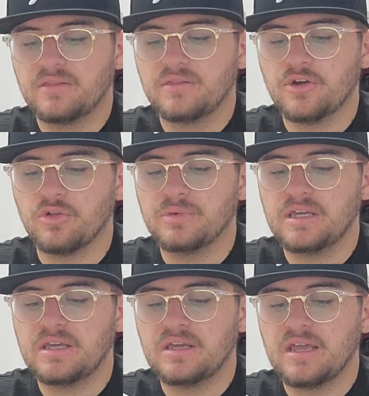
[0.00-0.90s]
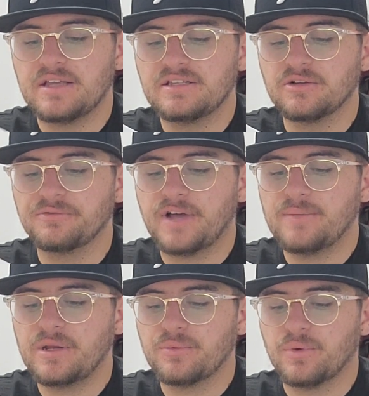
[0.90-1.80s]
there will be a single
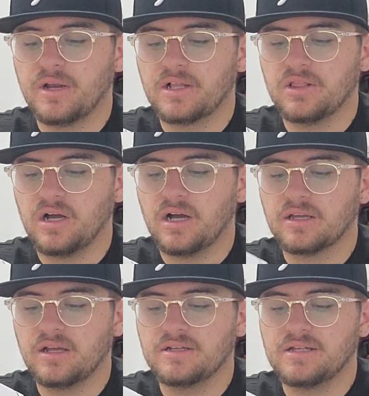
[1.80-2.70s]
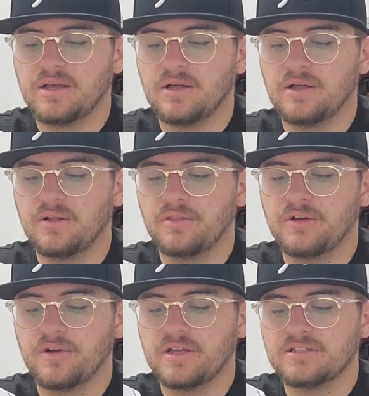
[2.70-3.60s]
5-minute running clock until
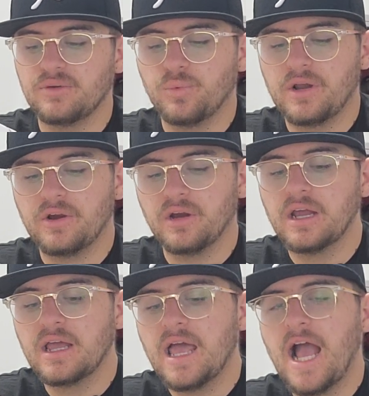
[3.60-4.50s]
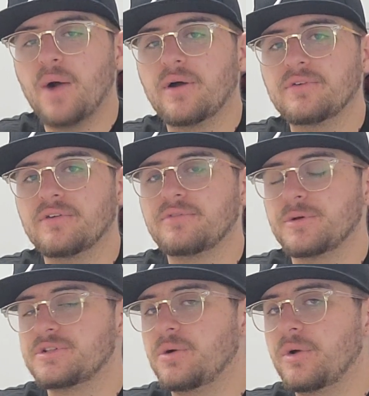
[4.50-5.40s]
there is a winner. However, if there
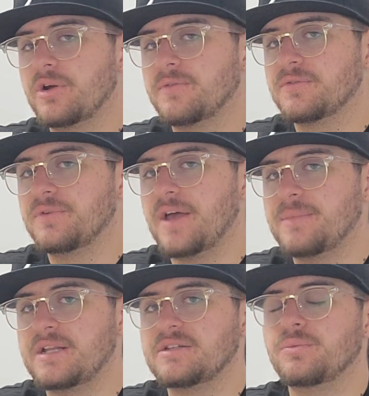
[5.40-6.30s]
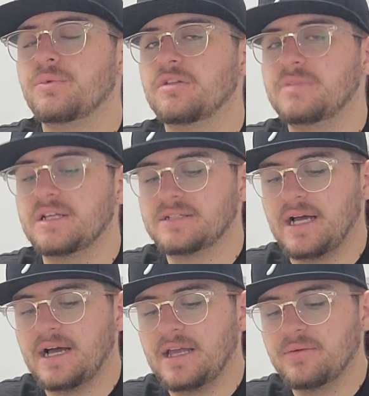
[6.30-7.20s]
is no winner after 5 minutes, it will be a
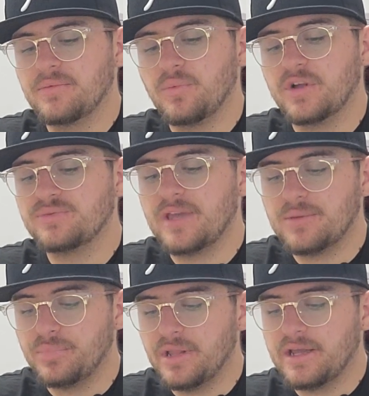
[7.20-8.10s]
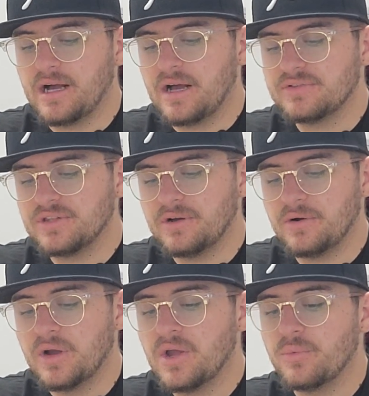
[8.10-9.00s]
tie. Once we hit playoffs,
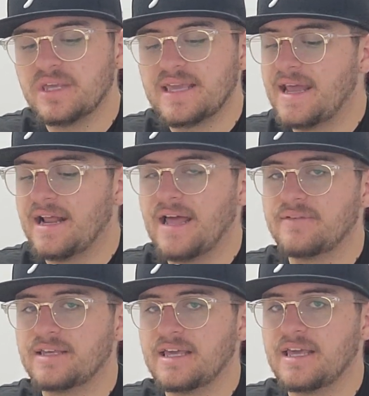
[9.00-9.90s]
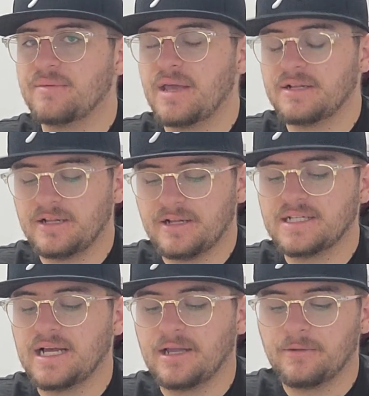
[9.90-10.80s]
though, we cannot have a game end in a
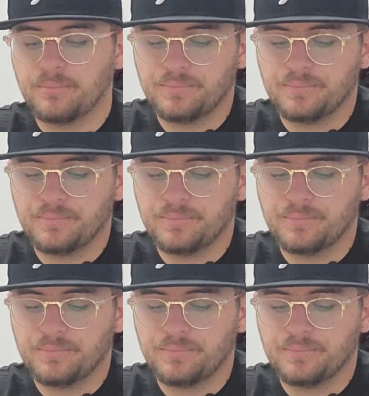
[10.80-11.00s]
tie.